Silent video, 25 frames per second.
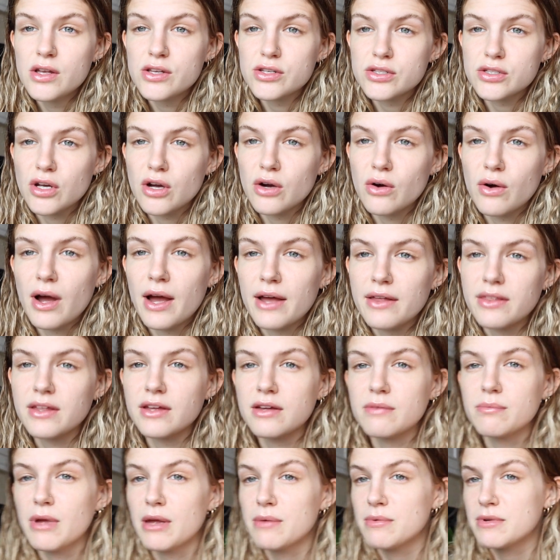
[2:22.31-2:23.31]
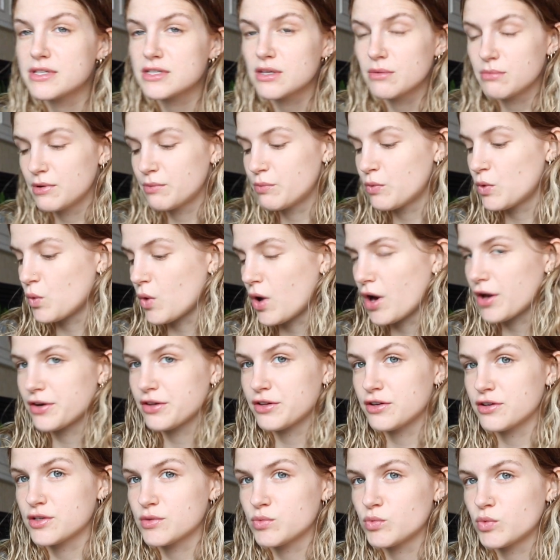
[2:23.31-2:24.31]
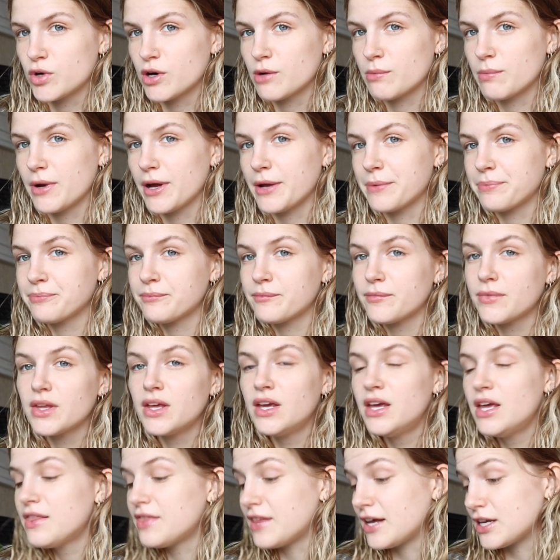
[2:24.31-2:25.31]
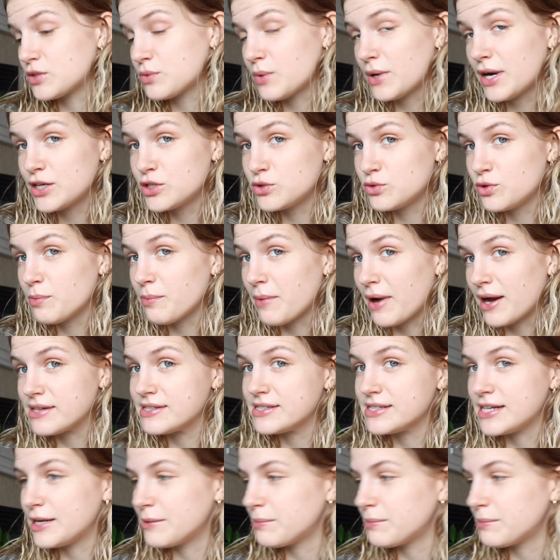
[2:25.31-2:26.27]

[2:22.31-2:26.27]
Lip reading: So I think maybe some people water theirs more, but that's what I do with my snake